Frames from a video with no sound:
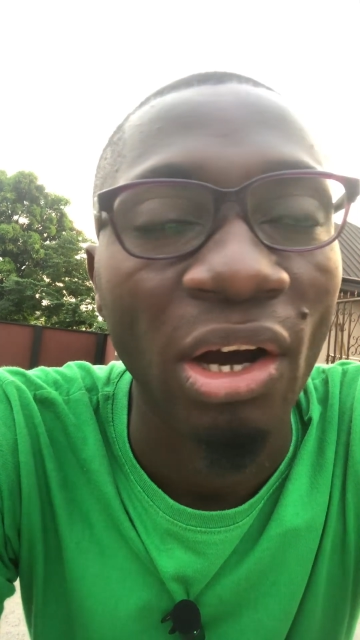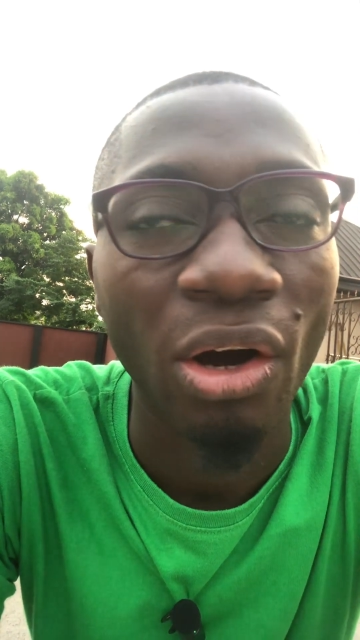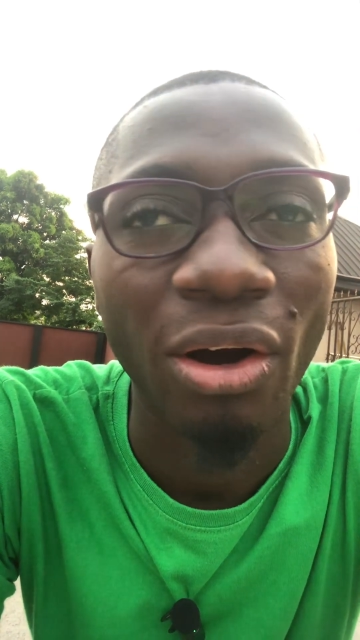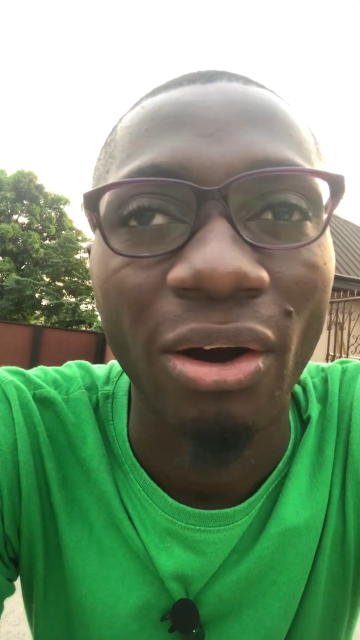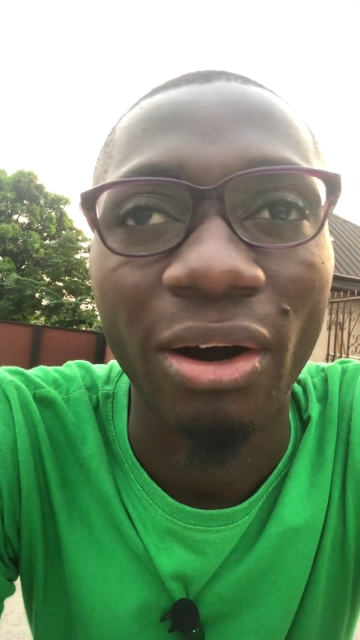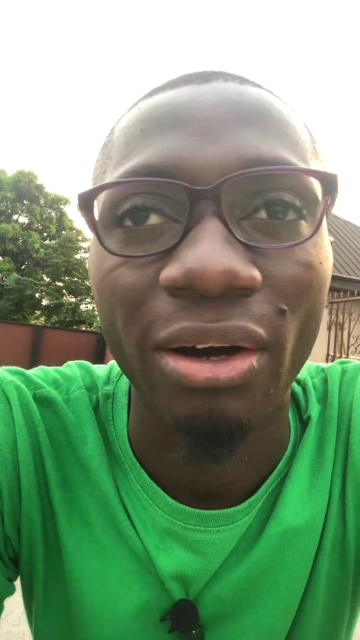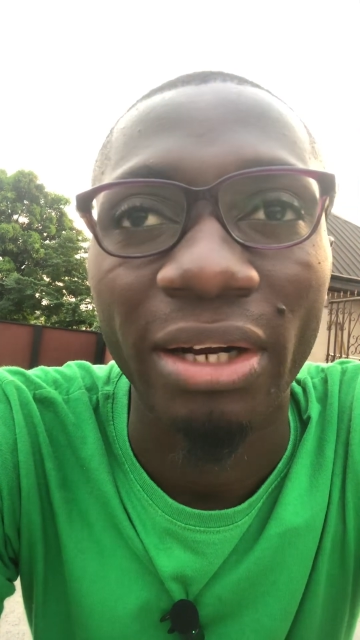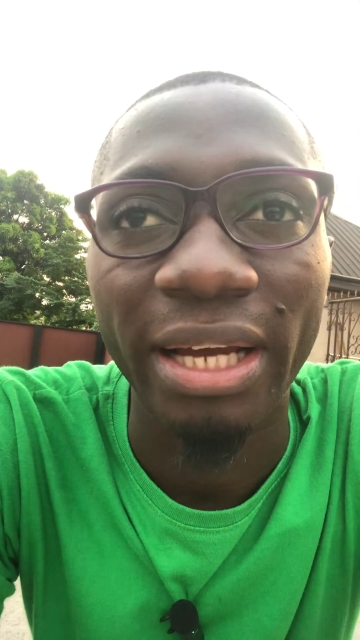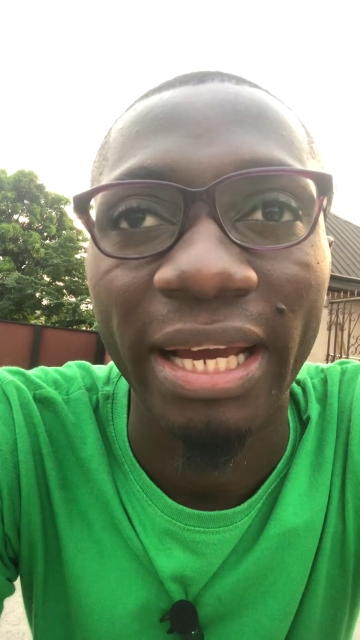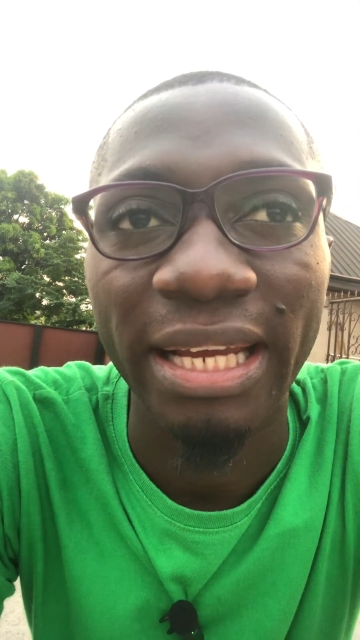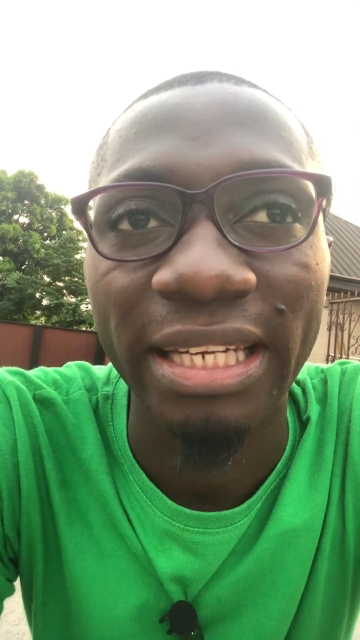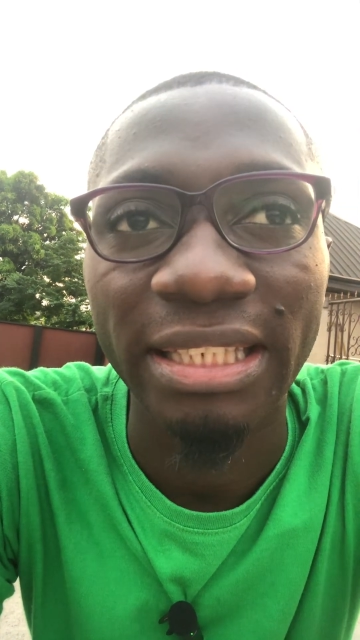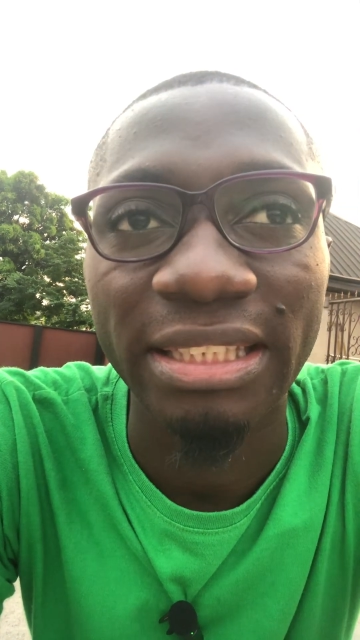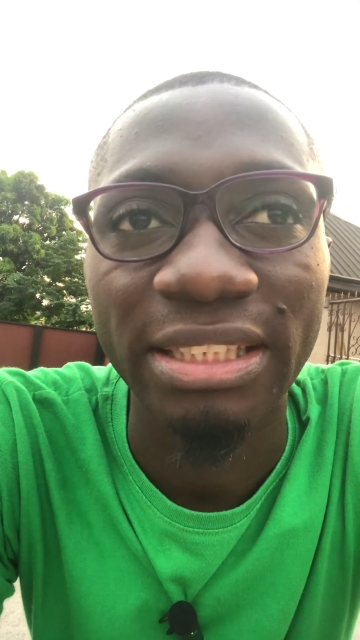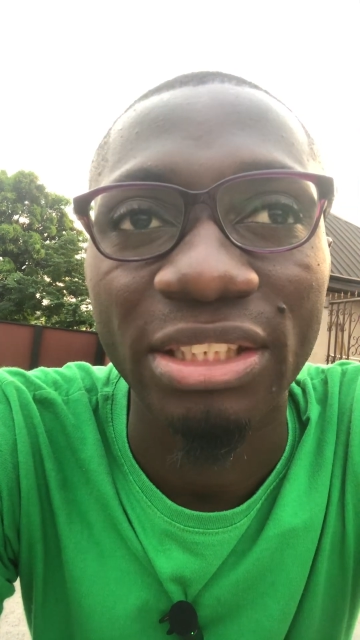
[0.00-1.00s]
or
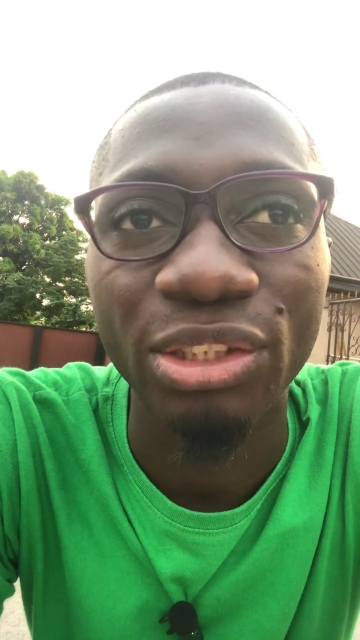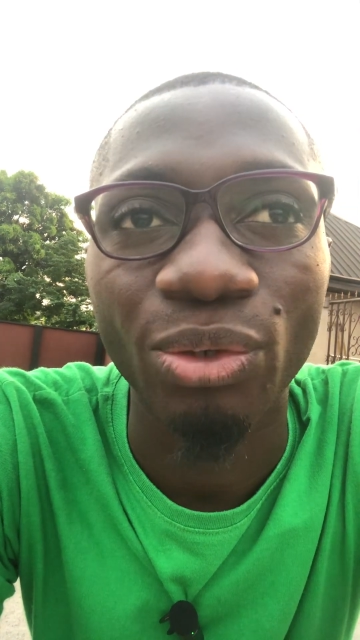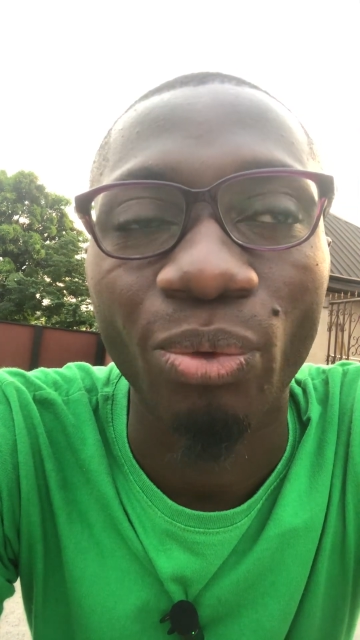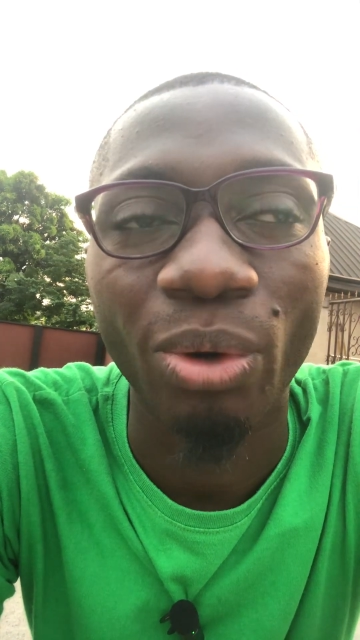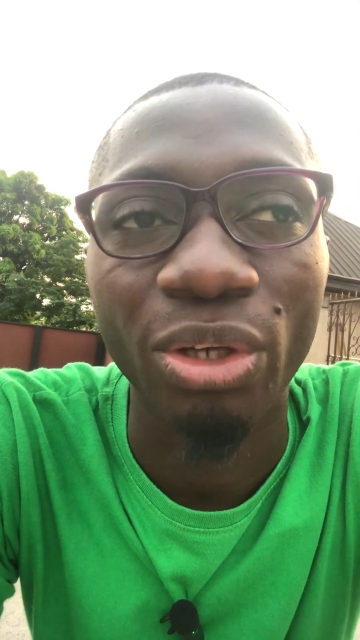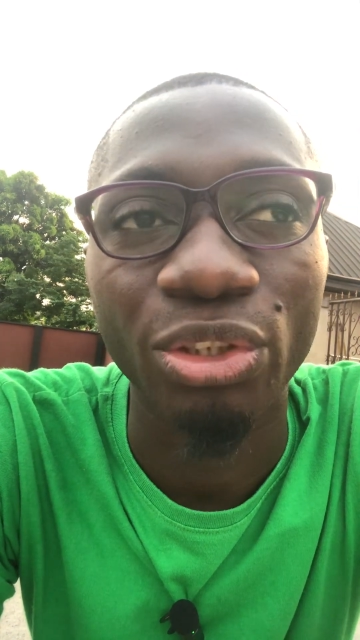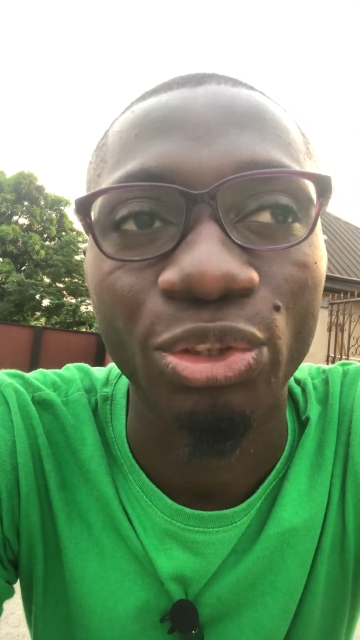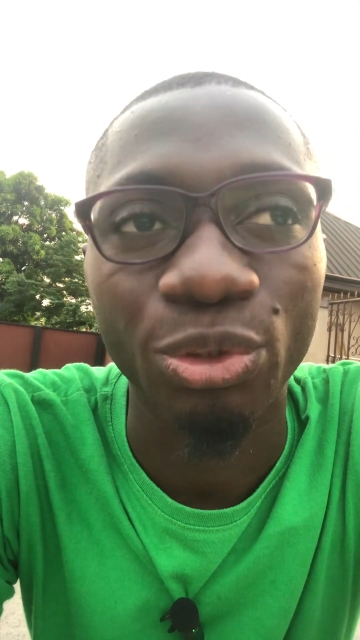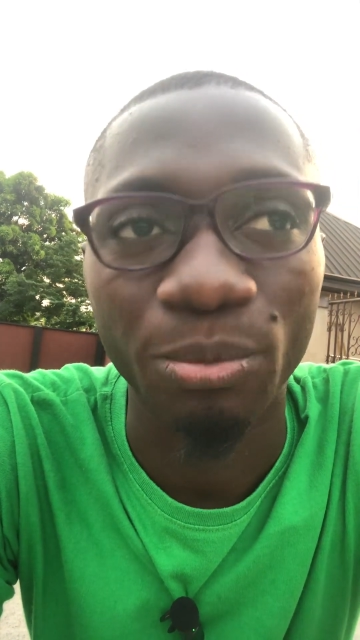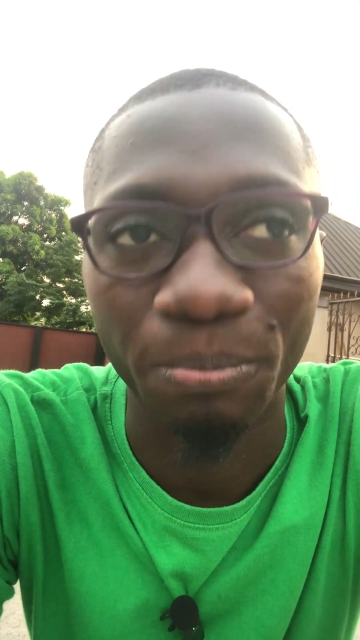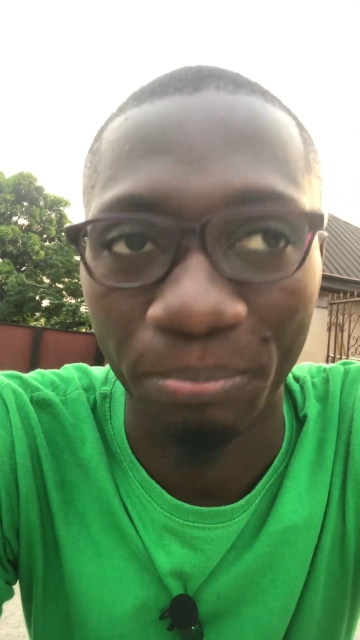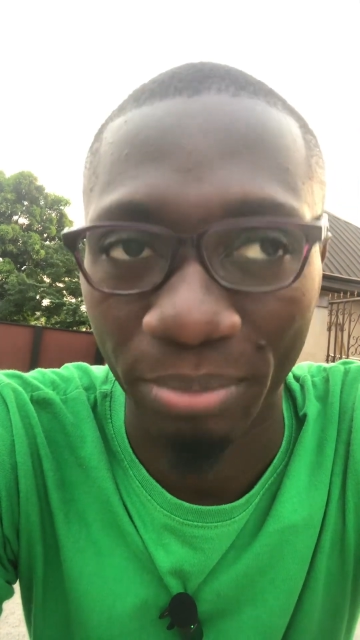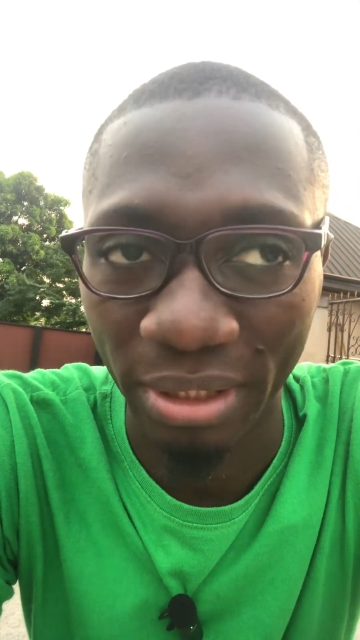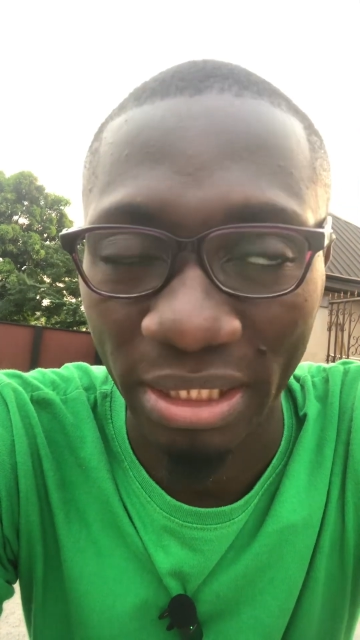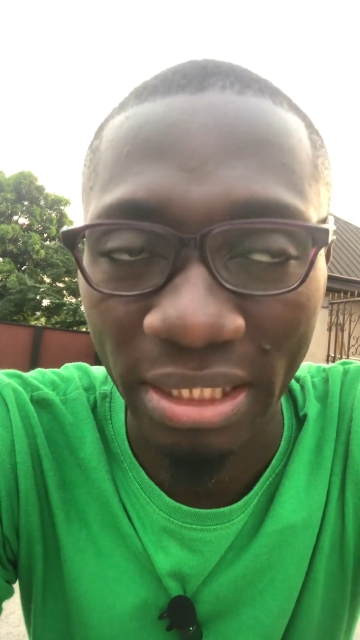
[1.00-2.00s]
anything you want to
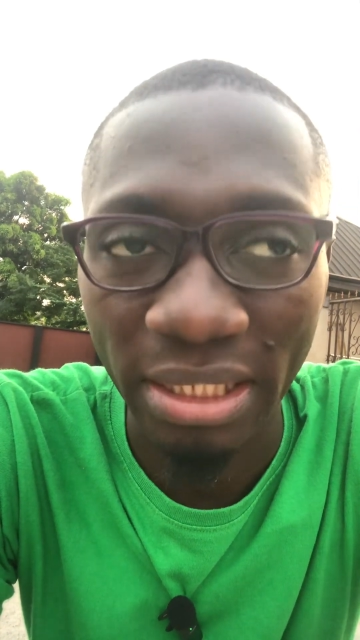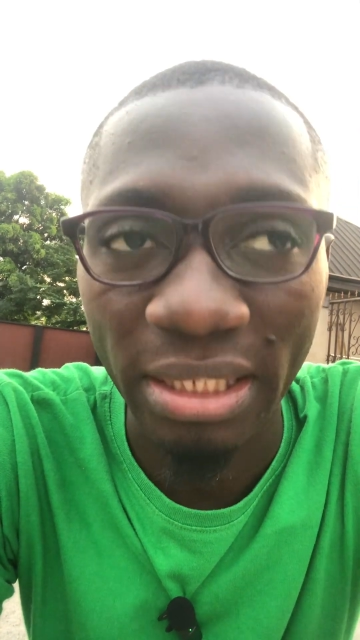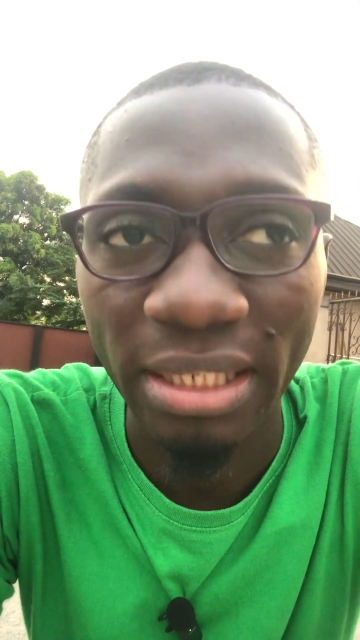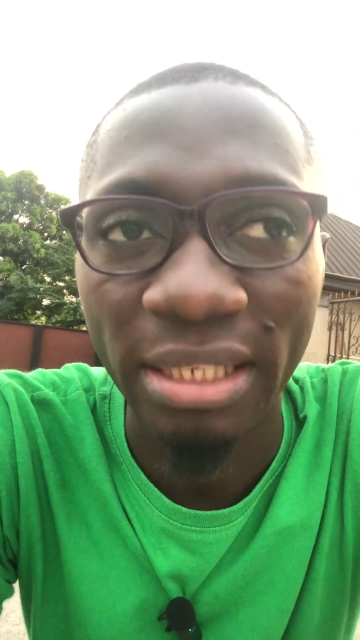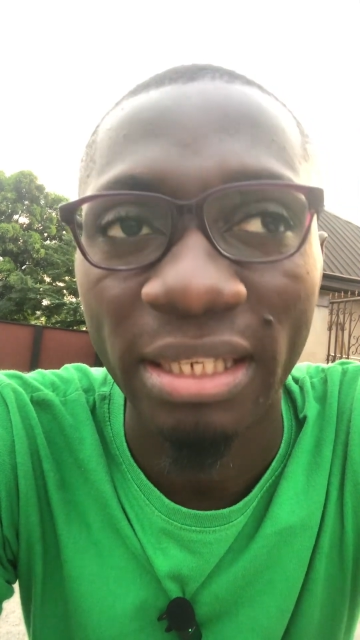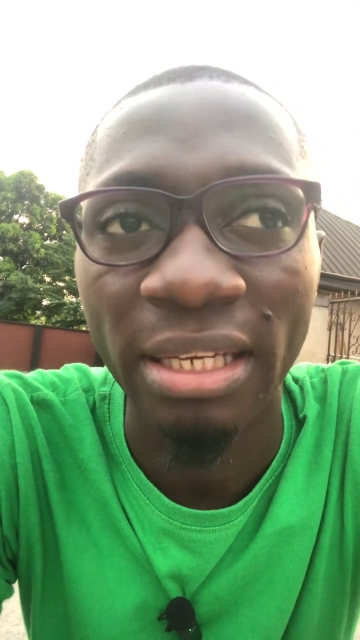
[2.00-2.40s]
be,